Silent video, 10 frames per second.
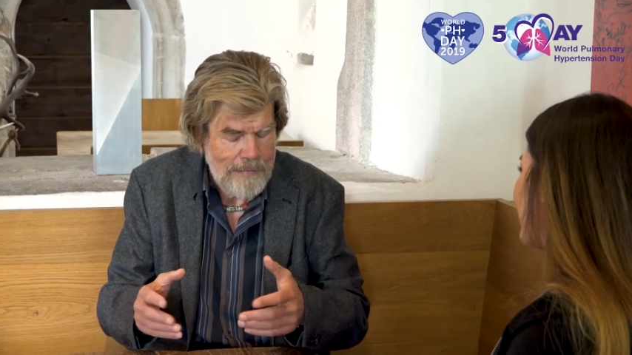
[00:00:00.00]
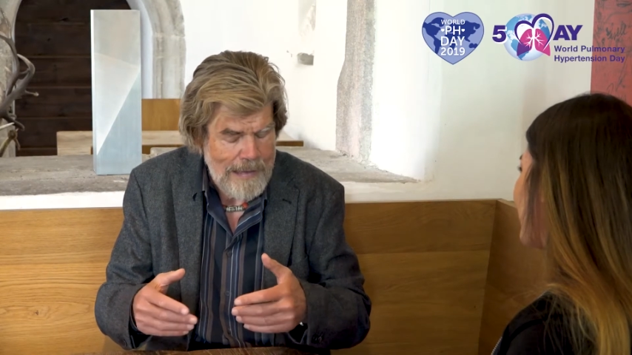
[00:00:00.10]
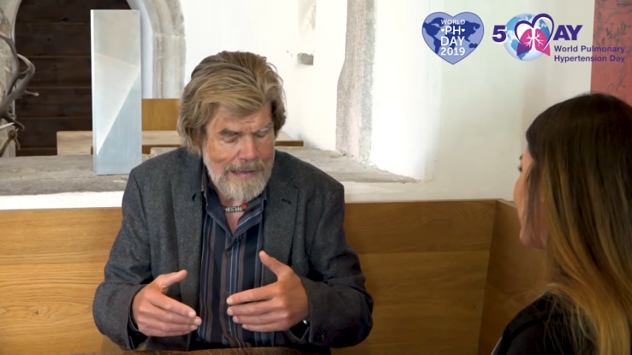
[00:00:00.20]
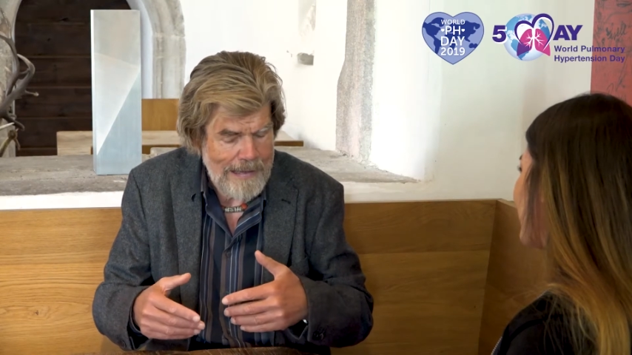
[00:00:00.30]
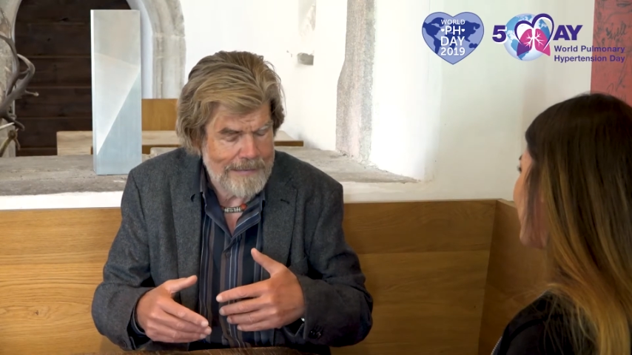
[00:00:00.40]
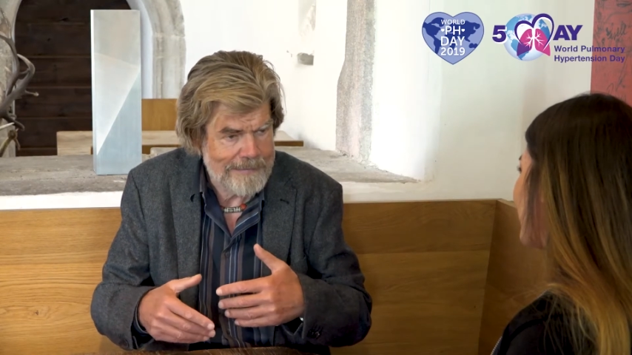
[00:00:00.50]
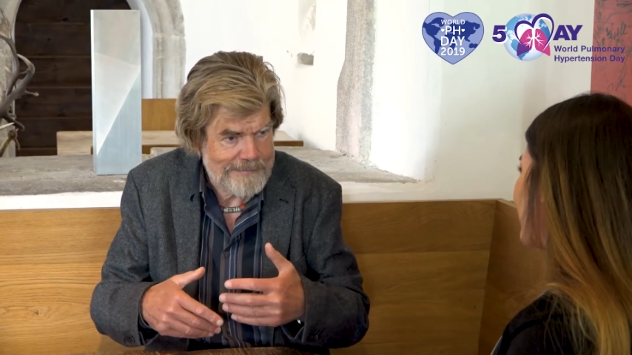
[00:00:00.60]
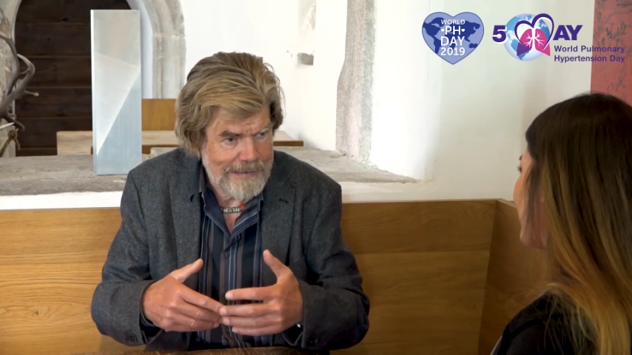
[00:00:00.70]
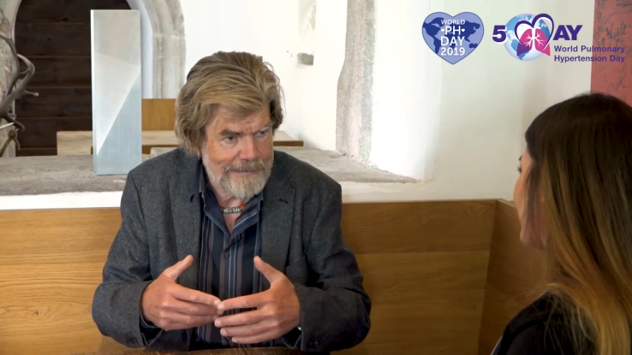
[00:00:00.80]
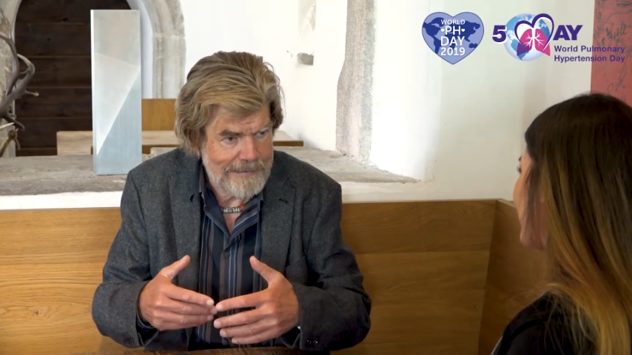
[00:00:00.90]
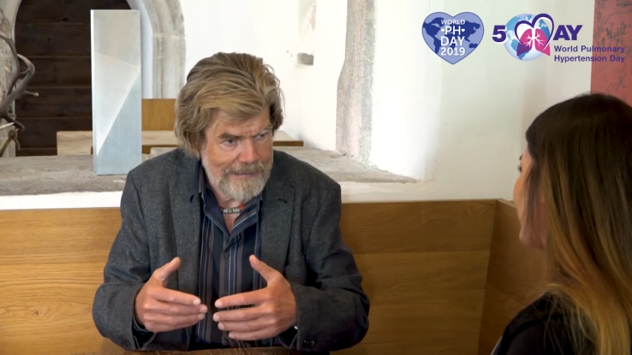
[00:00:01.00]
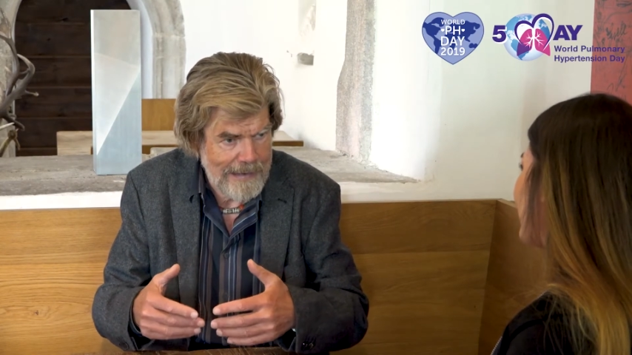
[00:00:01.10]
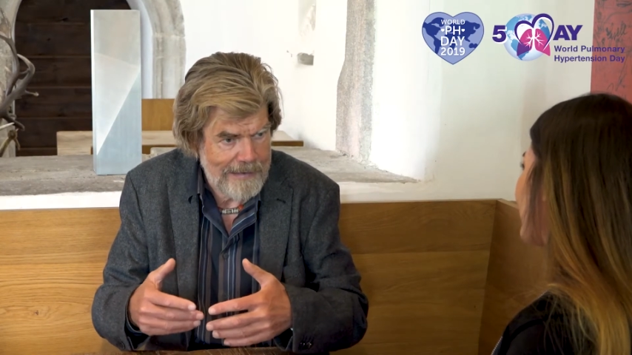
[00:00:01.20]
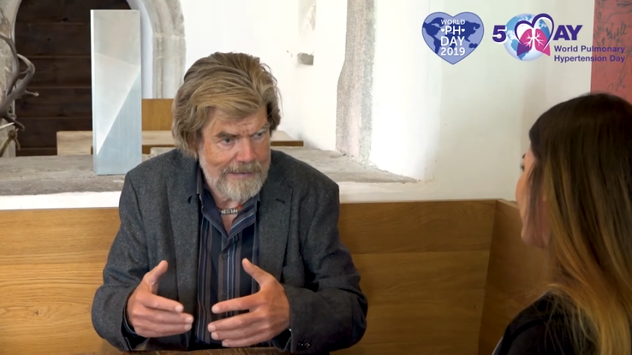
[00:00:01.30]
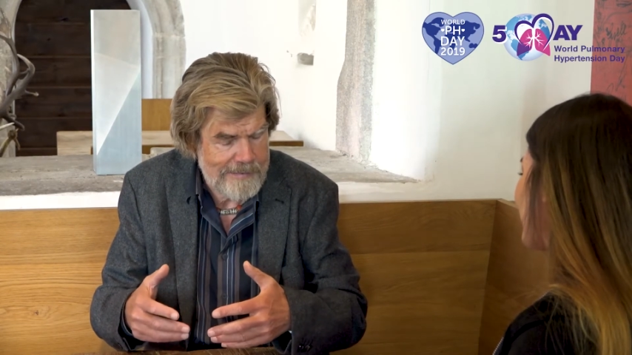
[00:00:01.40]
are understanding
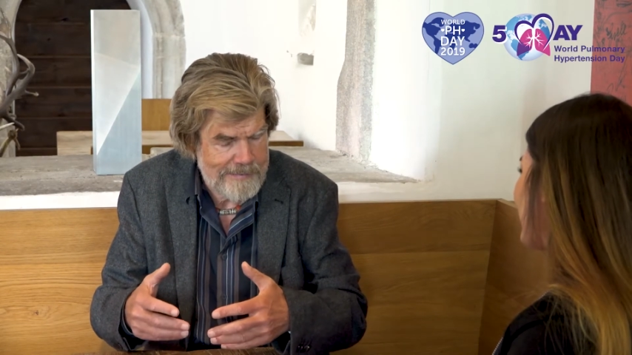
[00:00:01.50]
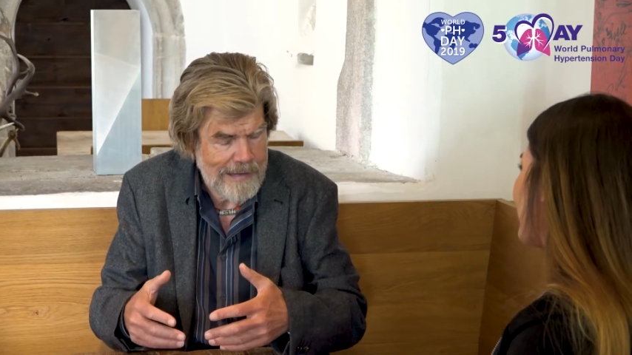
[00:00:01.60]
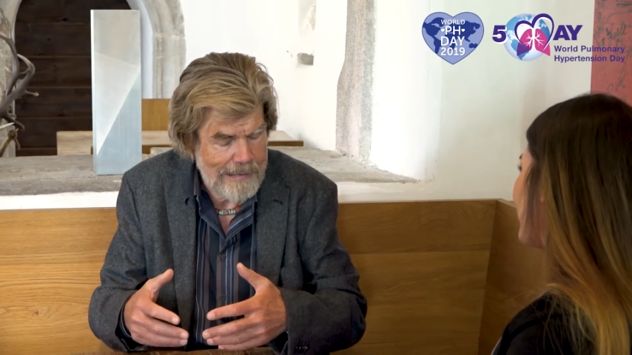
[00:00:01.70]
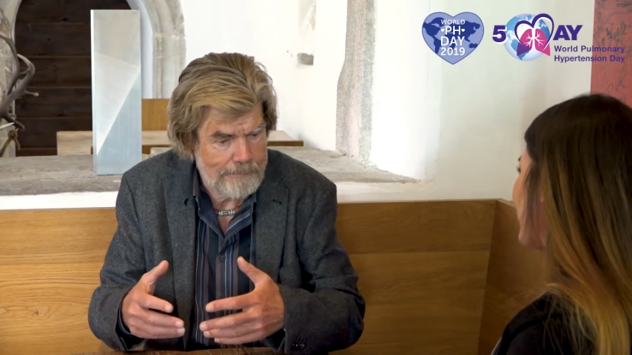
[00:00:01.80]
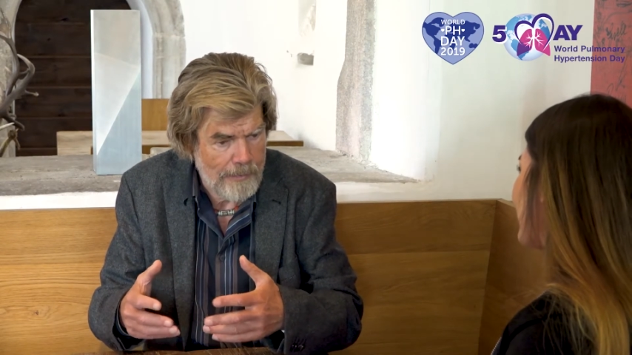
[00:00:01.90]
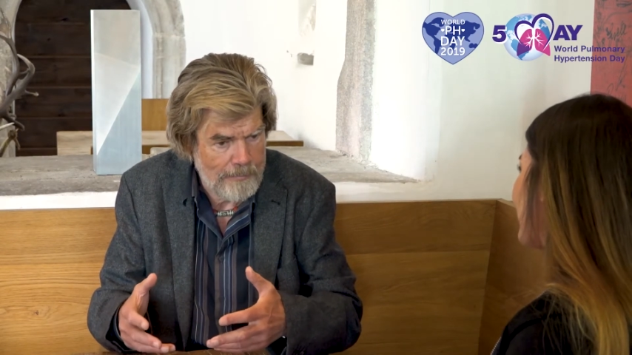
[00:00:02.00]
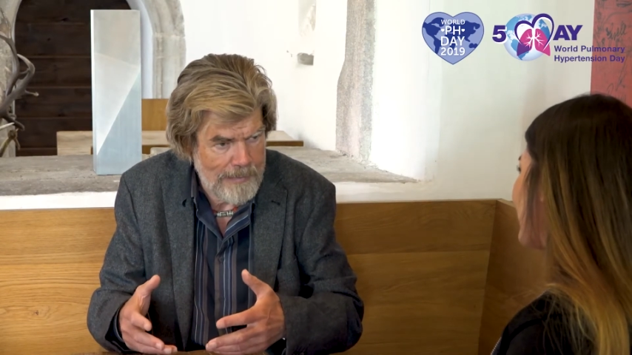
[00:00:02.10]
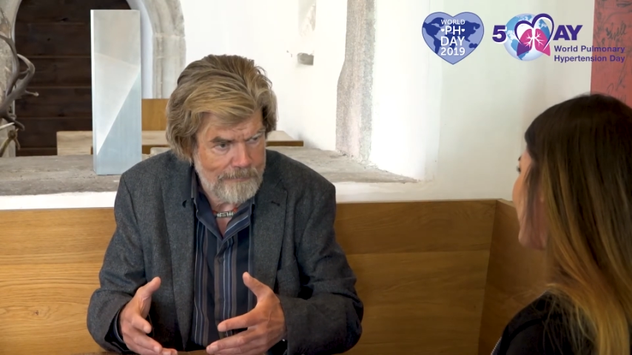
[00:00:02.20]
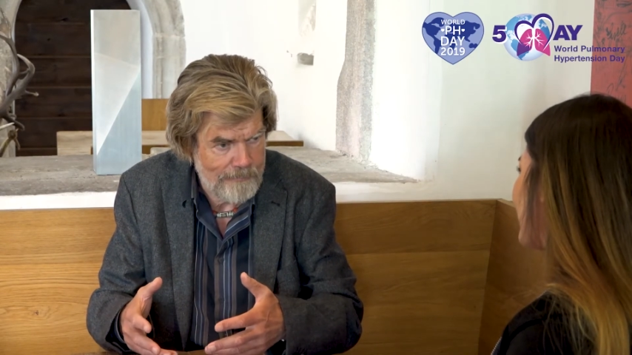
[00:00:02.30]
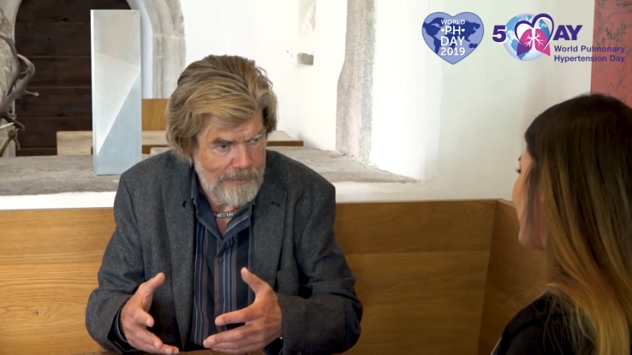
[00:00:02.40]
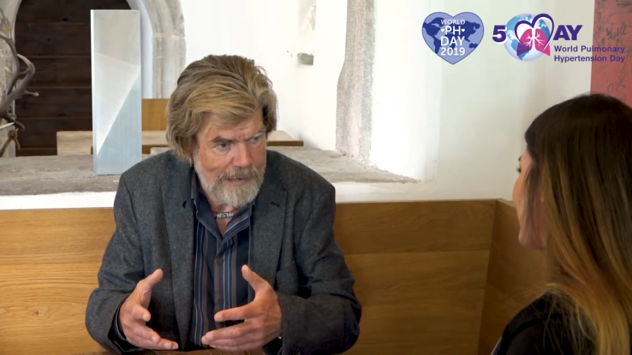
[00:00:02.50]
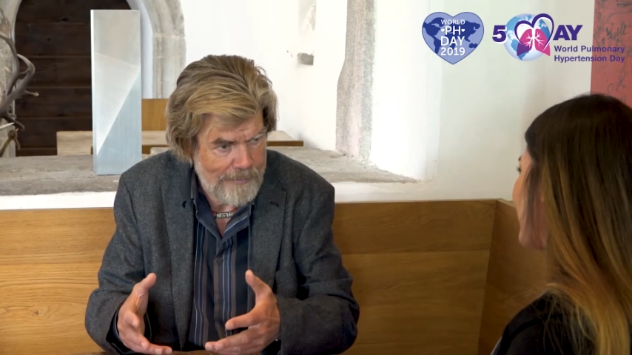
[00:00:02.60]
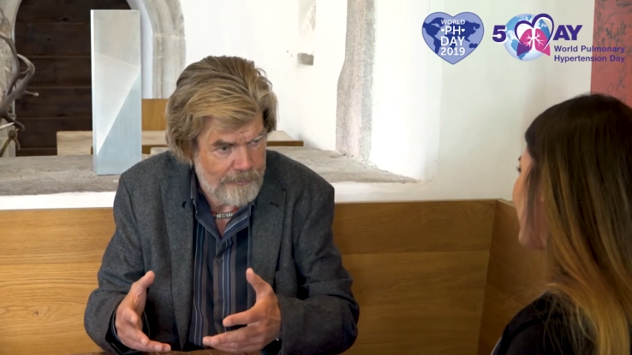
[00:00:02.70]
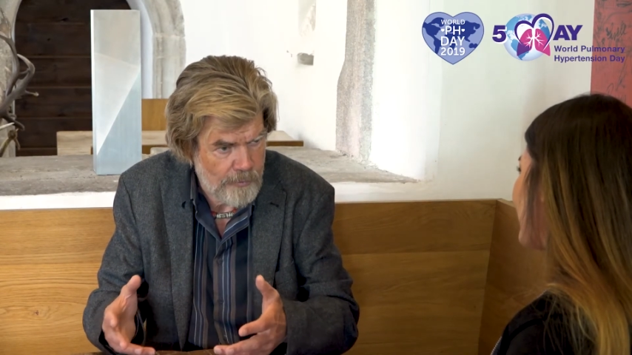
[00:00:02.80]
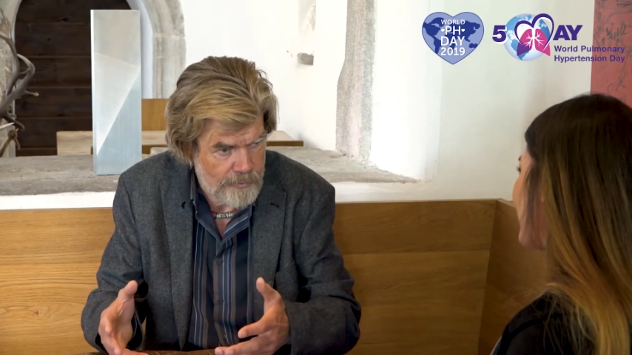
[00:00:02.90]
there is a problem, we
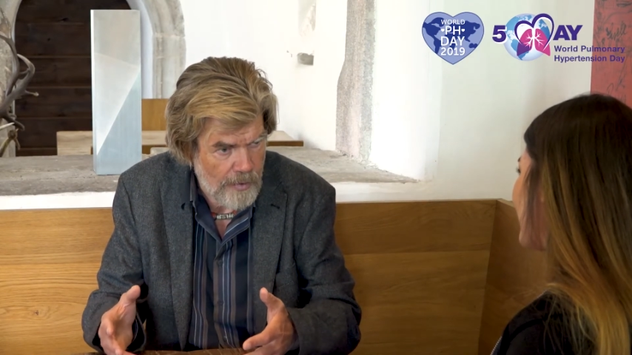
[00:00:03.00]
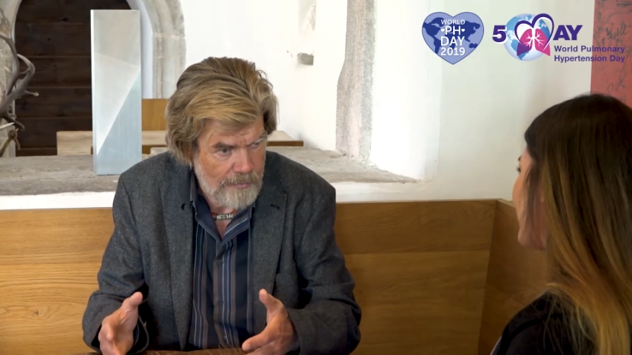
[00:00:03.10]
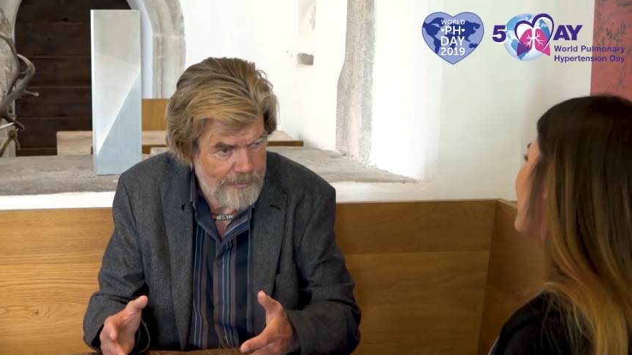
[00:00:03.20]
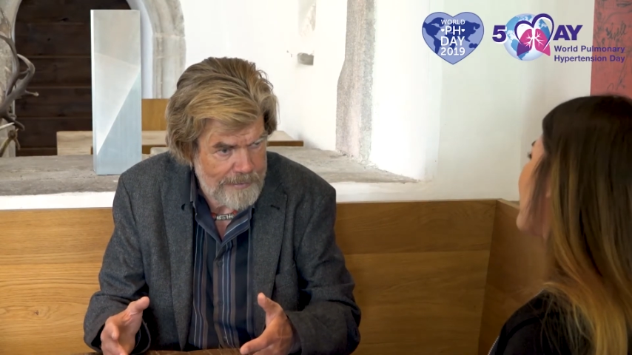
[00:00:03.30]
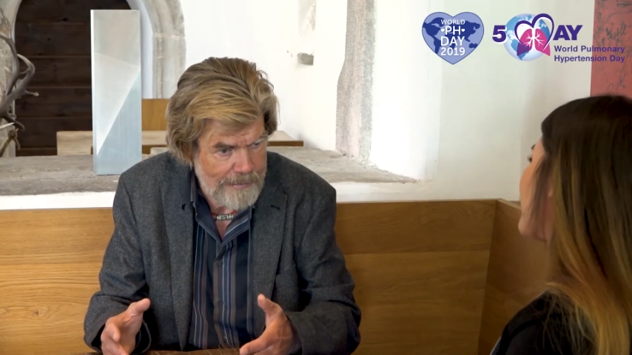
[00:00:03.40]
have to solve it,